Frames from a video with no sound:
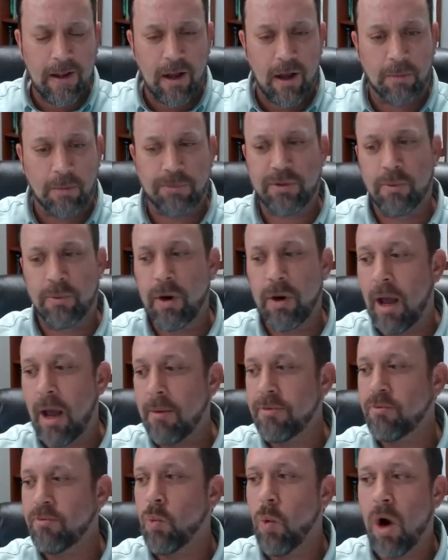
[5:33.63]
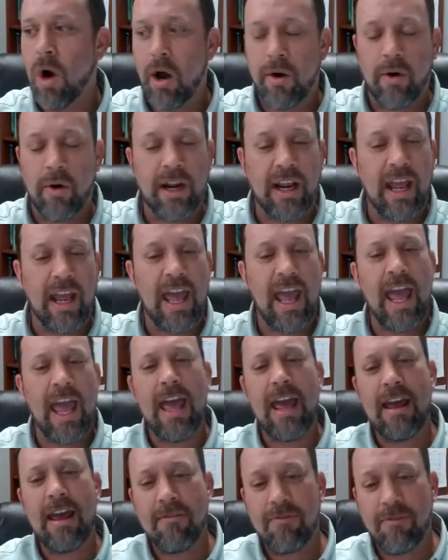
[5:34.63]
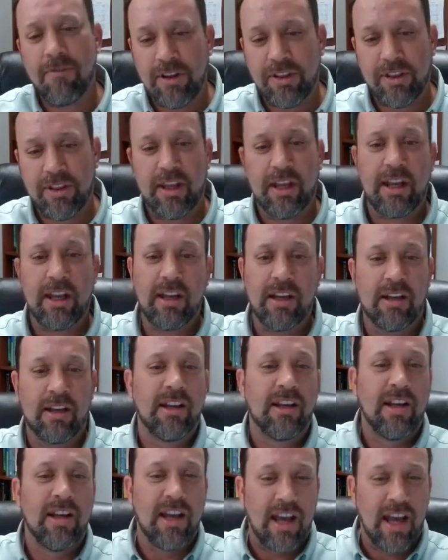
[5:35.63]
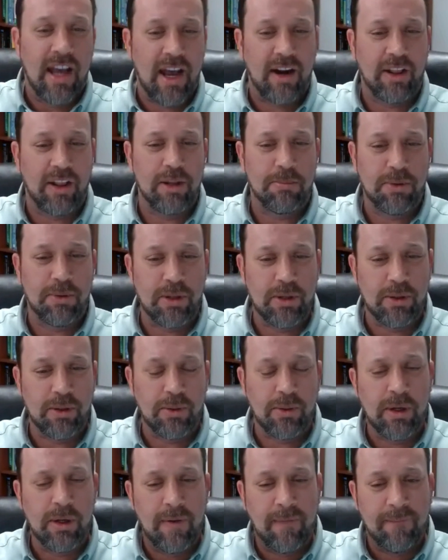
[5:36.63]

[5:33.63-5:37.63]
So we're not watering everything out of the blue